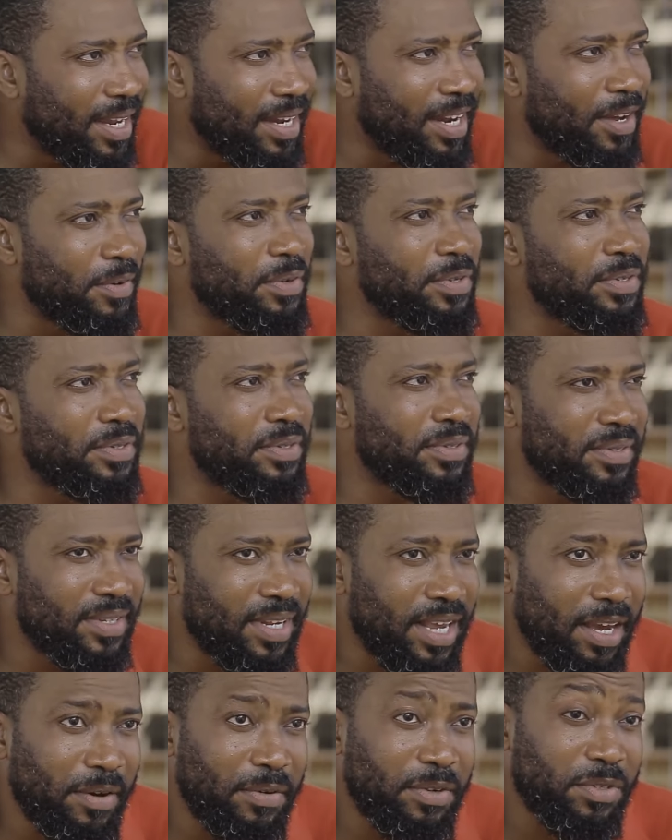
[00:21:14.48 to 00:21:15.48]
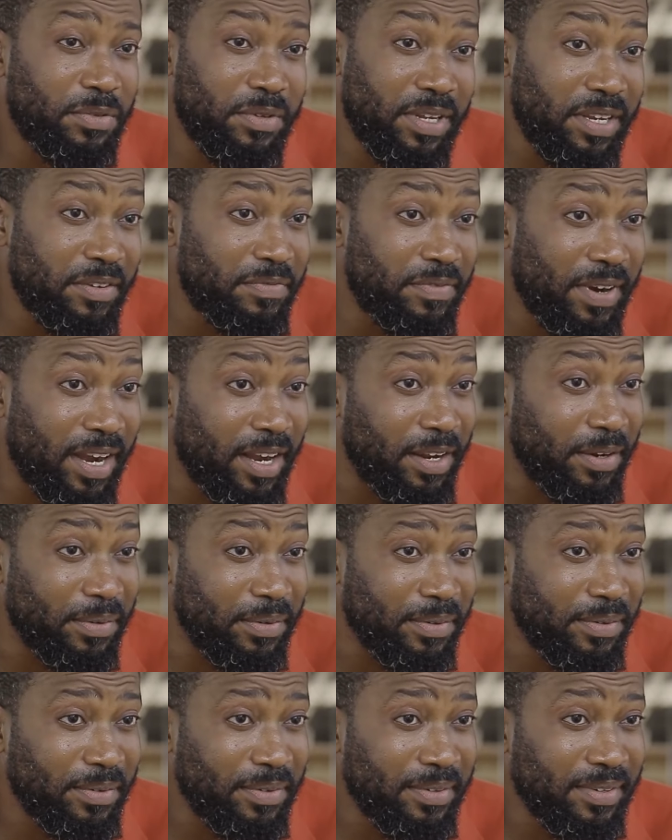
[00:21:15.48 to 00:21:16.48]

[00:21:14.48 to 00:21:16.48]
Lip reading: And I was doing fine,